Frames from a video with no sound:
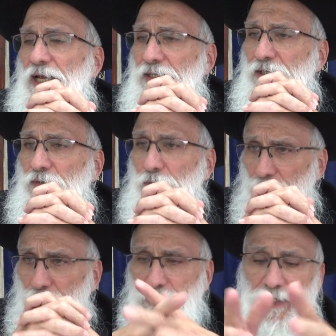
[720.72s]
and then we
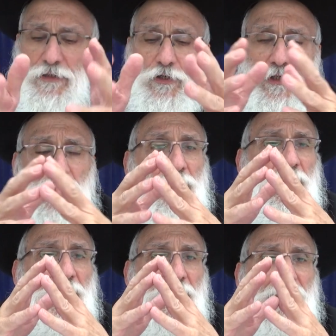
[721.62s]
were learning halacha,
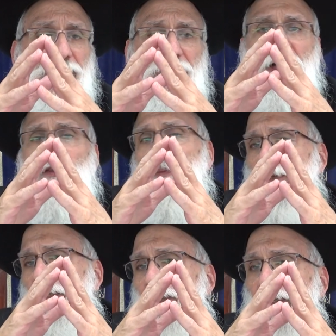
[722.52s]
and they asked
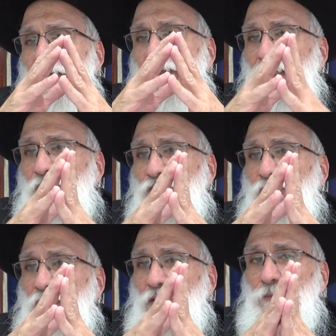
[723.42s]
me, there's
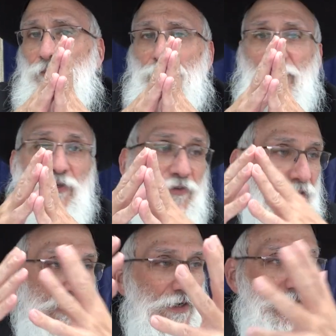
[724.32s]
a, because
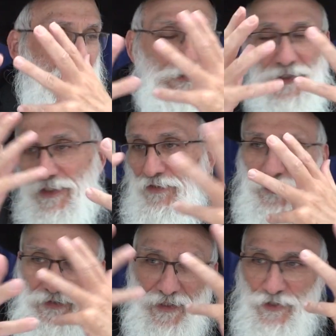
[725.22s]
you can't, you're not allowed
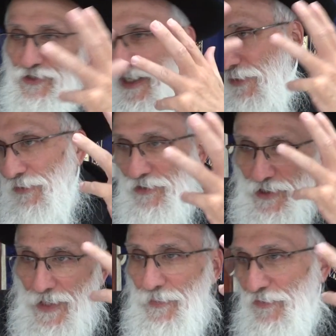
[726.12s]
to take a shower on
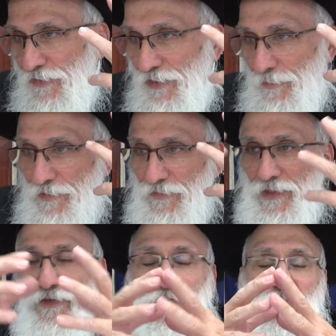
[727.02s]
Shabbos, A Yom Tov,
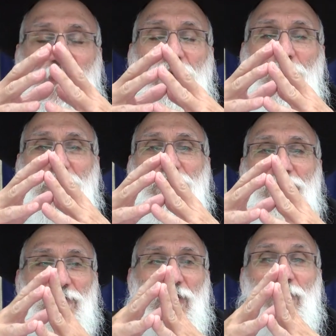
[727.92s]
whatever, so they wanted
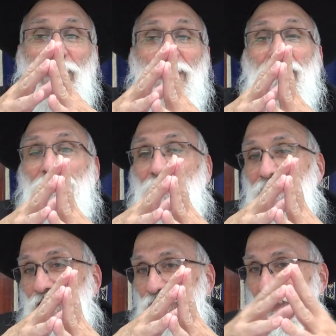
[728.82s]
to know,
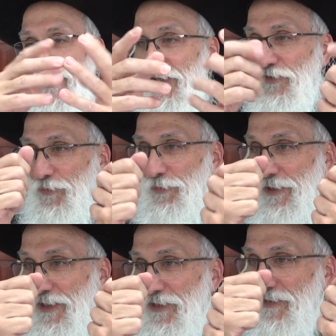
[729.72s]
there's a
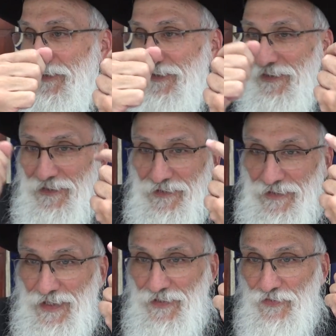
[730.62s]
hairspray
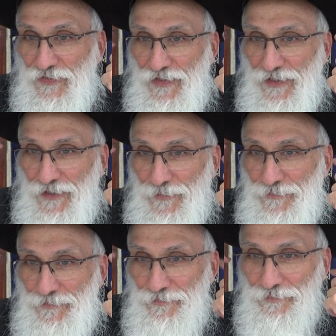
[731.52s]
that,
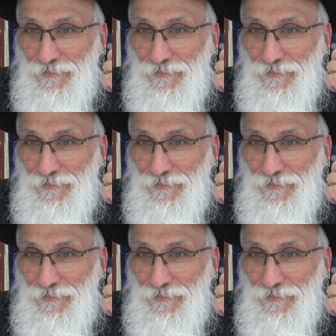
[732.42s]
um,